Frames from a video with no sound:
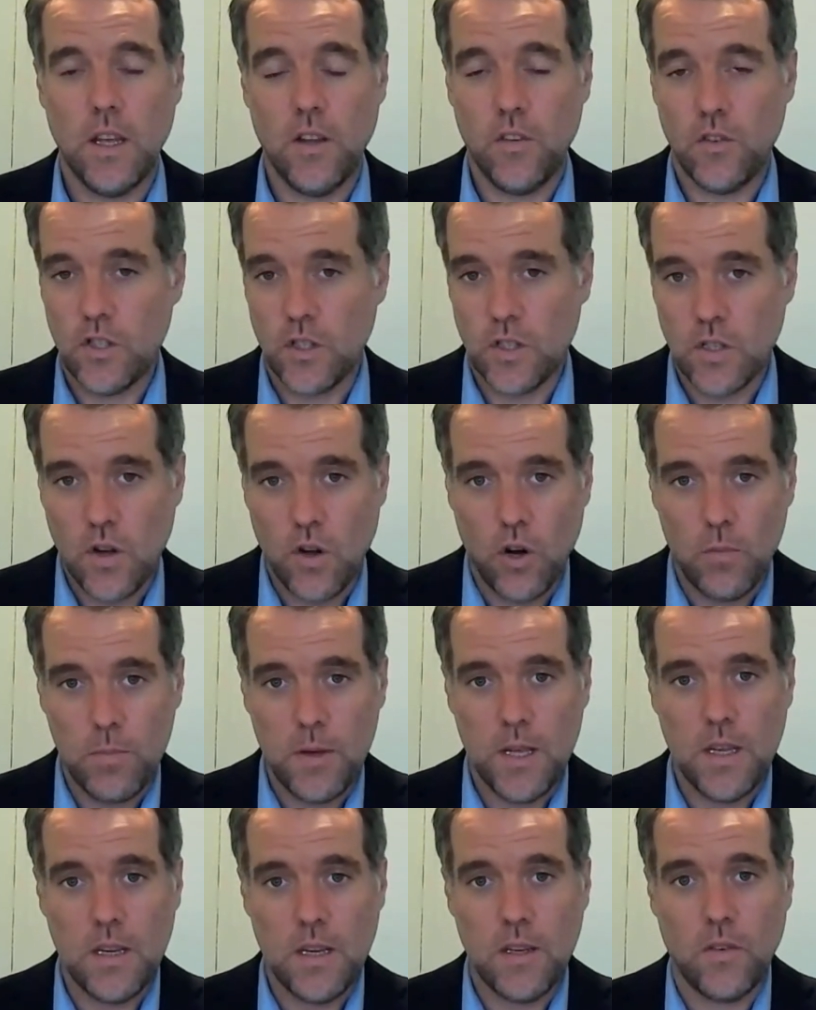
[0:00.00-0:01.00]
It's just
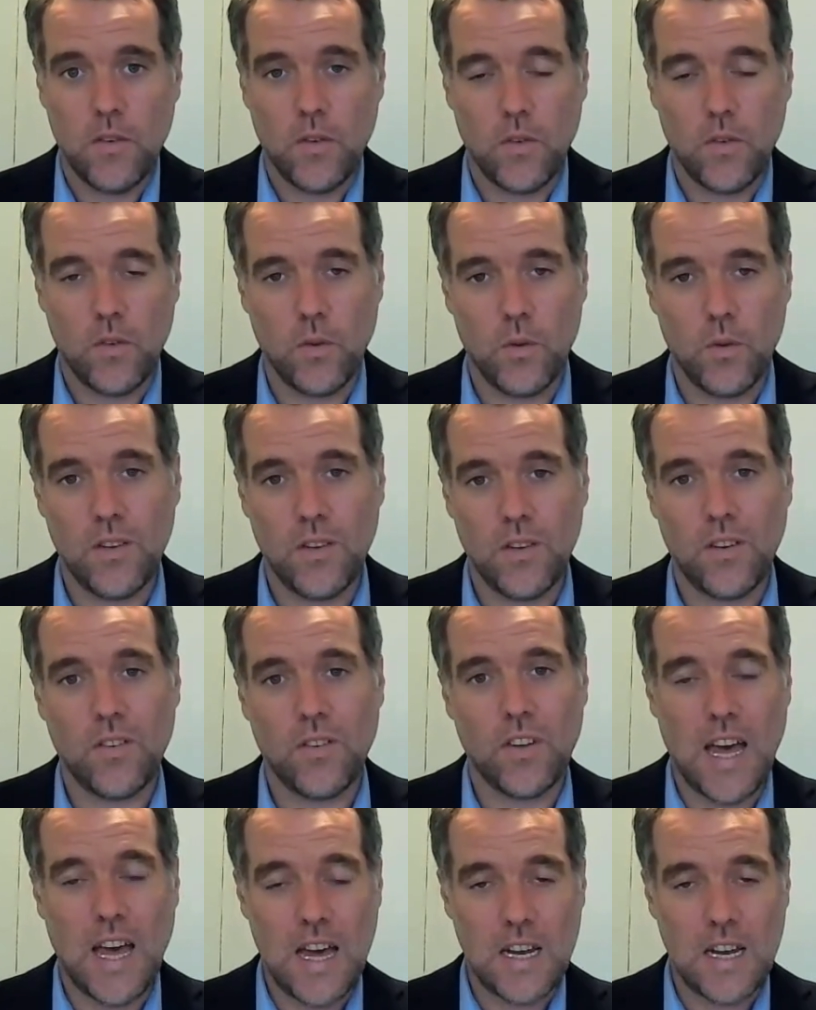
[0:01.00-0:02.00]
copies. So these are
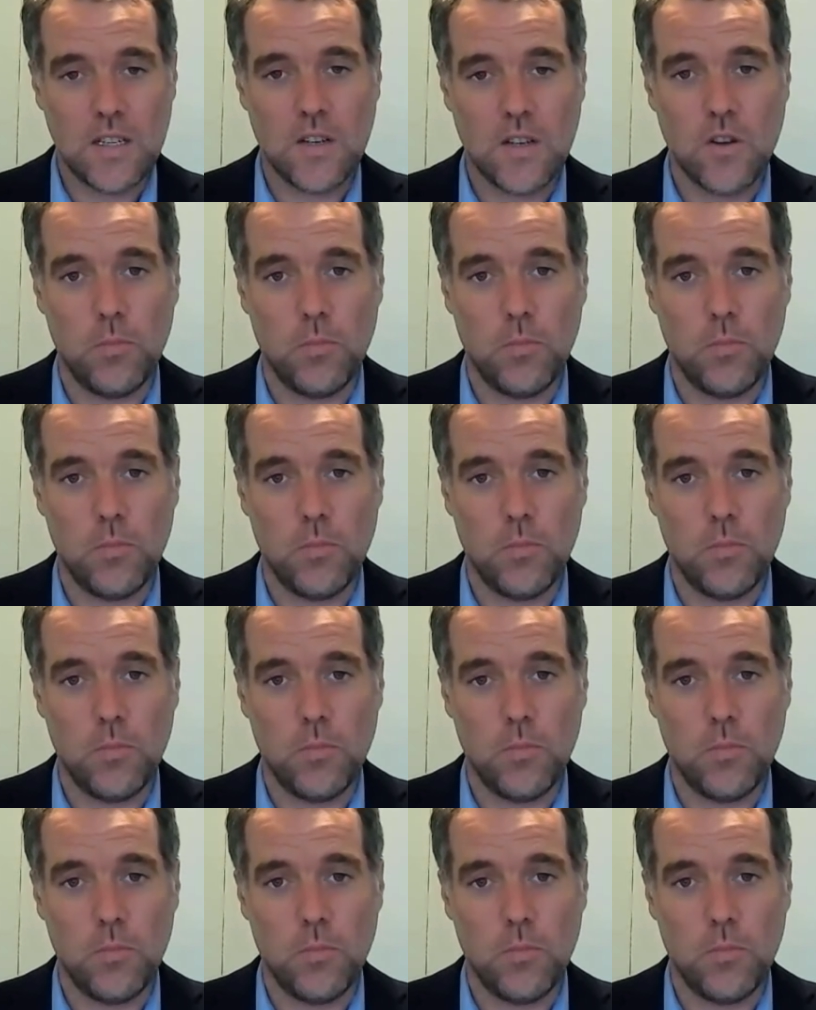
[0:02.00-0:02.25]
scanned